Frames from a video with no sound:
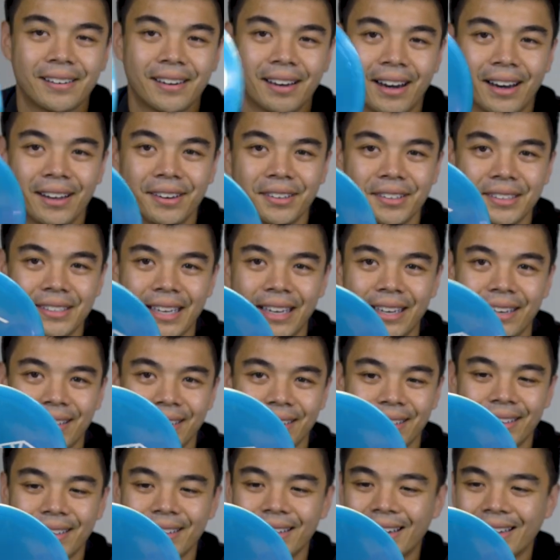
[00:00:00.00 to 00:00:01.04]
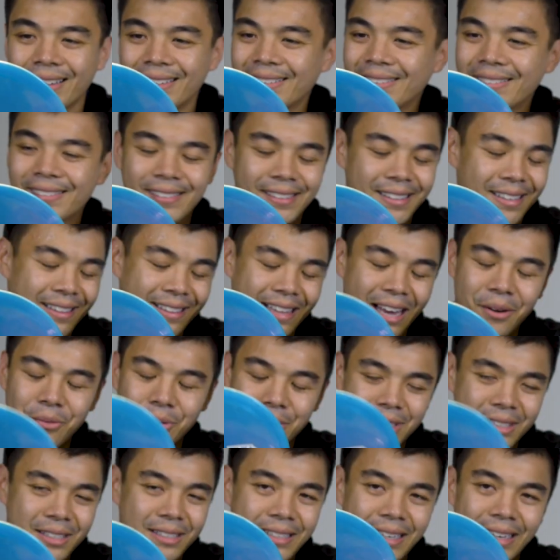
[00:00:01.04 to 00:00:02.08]
Undertaker, that
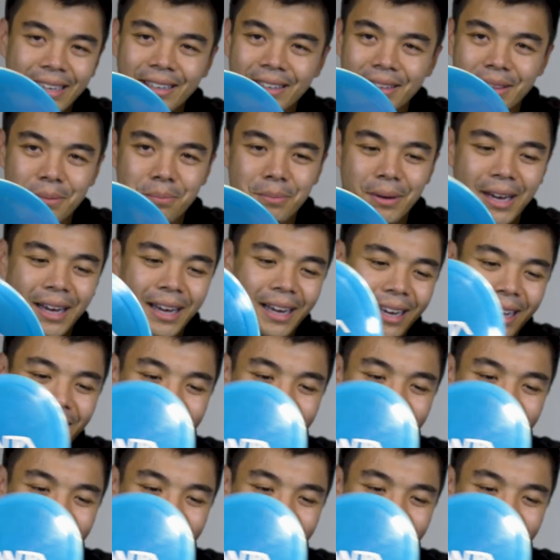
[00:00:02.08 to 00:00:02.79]
one's staying in the bag.